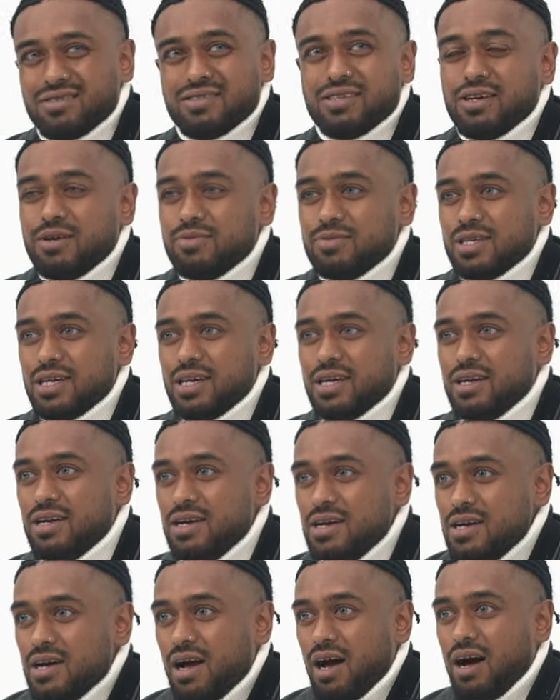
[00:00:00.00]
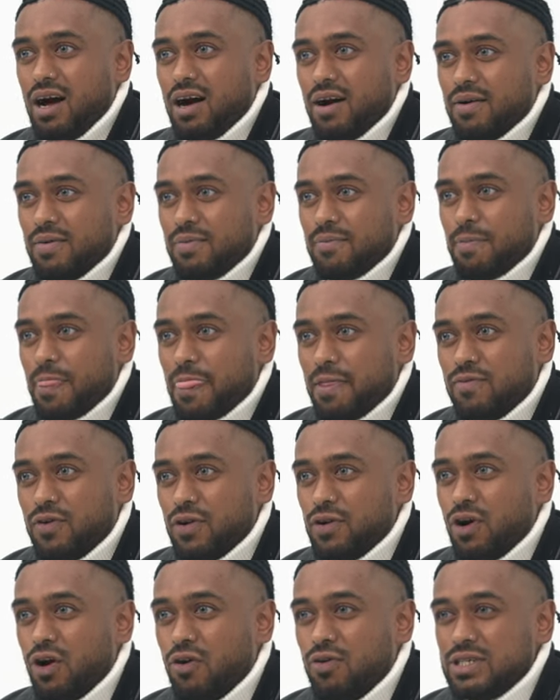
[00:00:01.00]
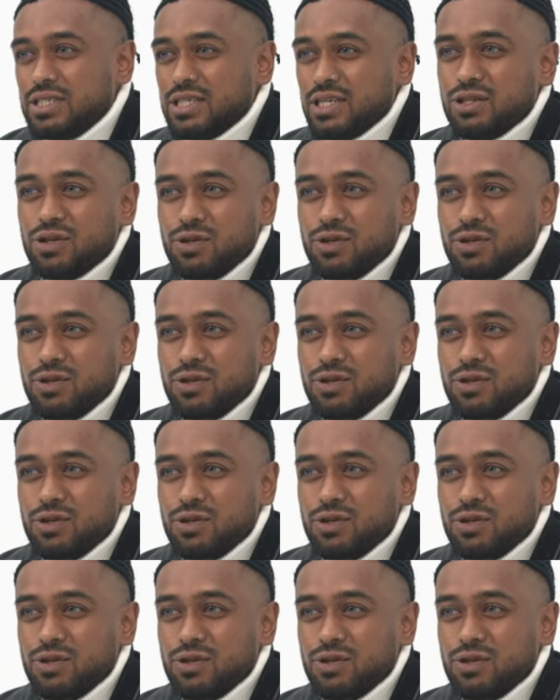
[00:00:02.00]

You know what I'm saying? For no reason, yeah. For no reason.